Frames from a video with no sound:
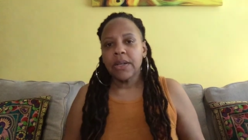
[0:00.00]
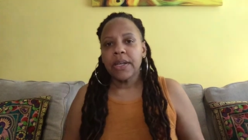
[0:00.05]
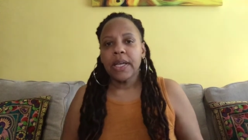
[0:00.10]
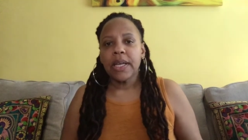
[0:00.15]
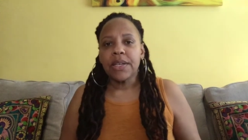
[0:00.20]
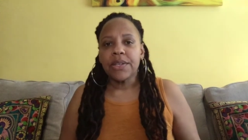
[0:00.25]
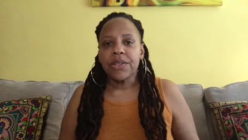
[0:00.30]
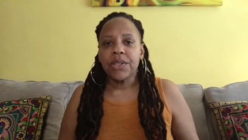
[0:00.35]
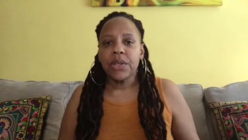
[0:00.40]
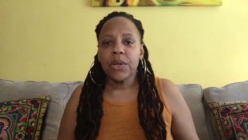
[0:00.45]

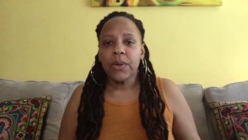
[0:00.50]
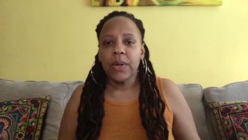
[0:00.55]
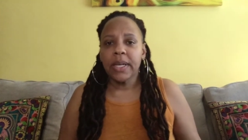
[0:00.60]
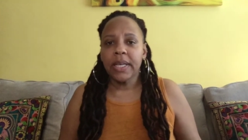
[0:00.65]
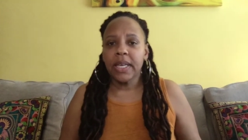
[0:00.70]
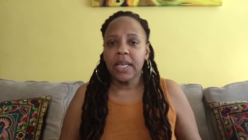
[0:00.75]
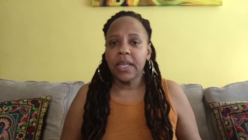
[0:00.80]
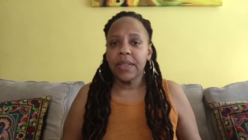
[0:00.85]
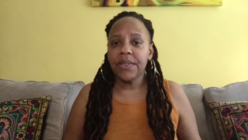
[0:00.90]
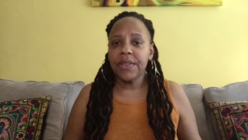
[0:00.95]
Okay, so
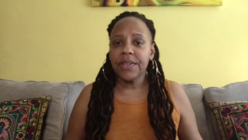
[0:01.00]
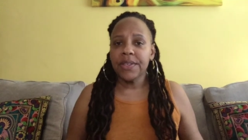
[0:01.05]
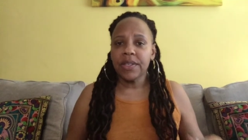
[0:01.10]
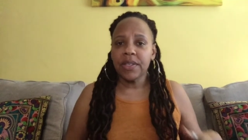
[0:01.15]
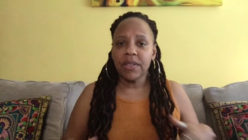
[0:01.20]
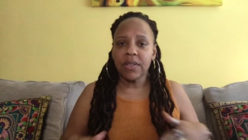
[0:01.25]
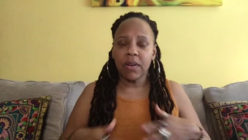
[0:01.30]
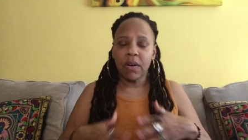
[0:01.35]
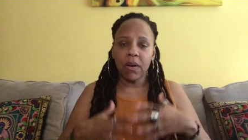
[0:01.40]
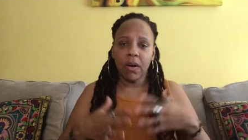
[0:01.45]
again, this
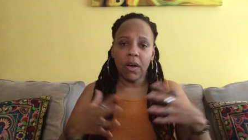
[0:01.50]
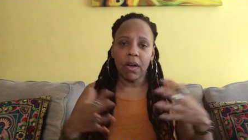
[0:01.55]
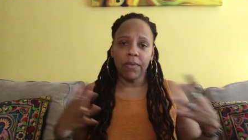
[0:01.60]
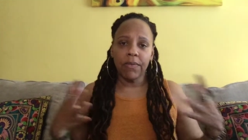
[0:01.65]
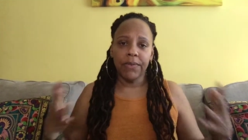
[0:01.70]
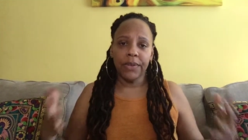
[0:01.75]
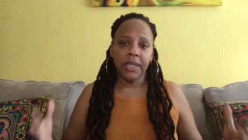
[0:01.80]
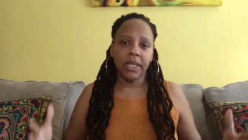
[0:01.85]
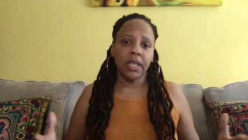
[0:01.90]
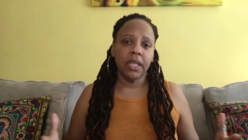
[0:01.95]
is all
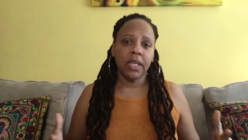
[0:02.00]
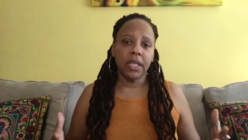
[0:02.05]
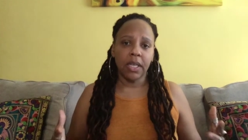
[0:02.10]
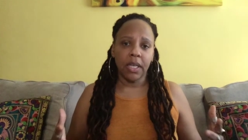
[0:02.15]
feeding